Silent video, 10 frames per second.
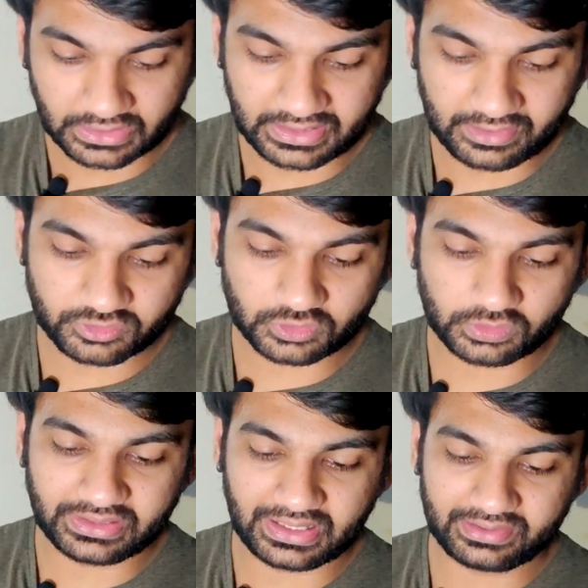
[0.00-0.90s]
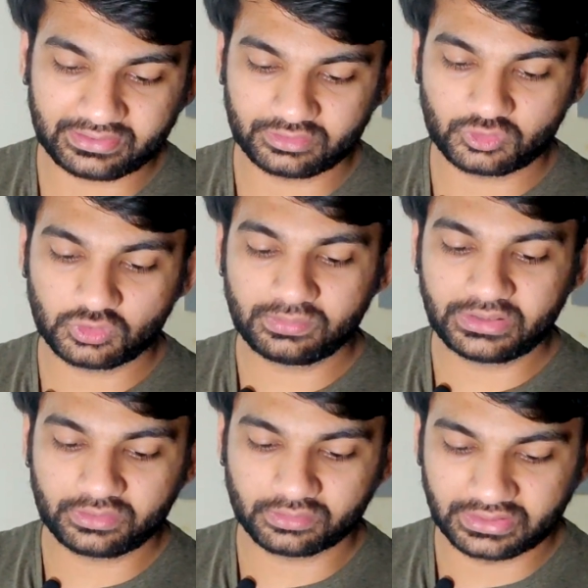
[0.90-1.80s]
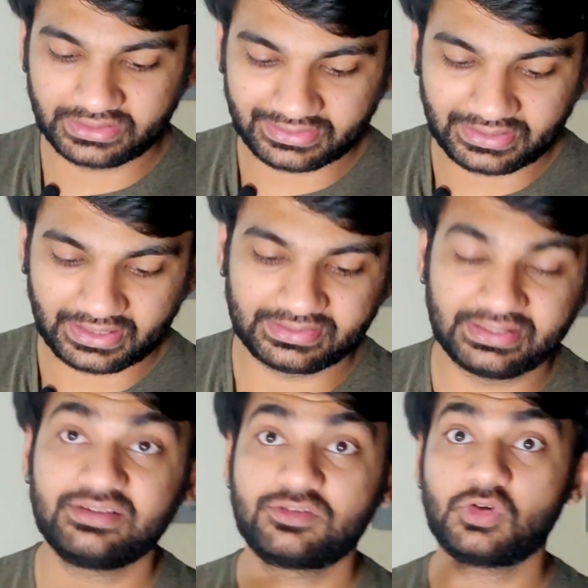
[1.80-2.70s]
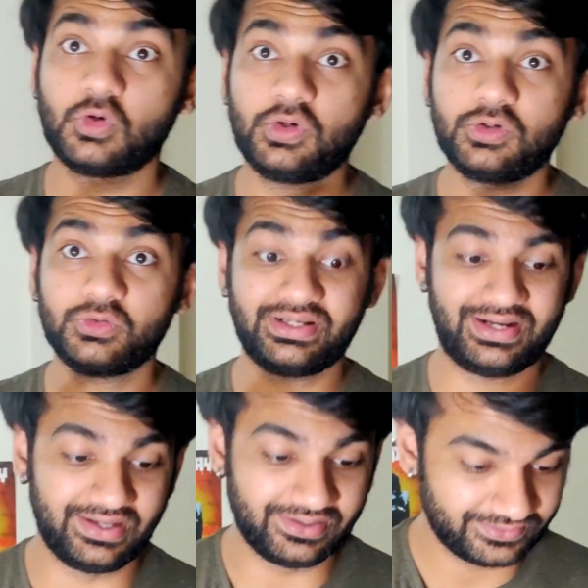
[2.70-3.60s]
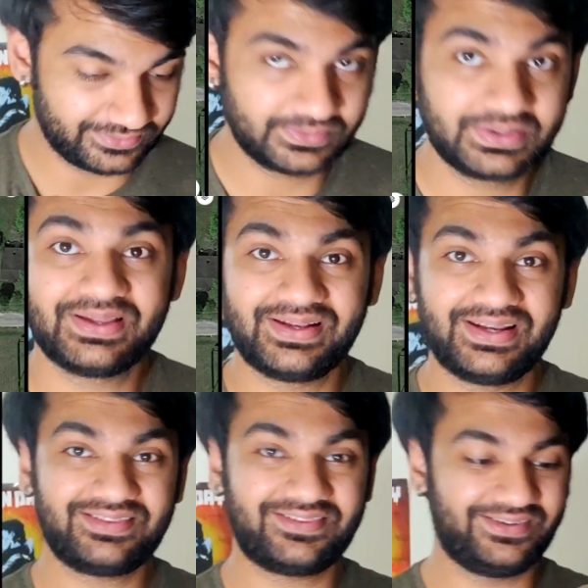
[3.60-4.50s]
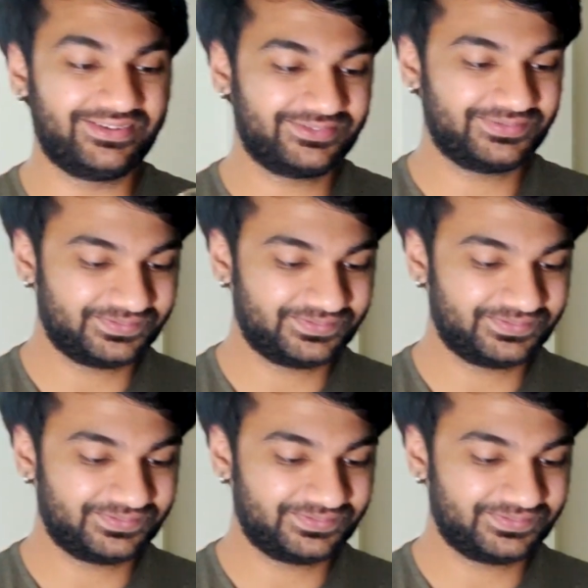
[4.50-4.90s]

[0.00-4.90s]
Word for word: And I was told that uh, zoom into it and then scroll to the right. Let's see.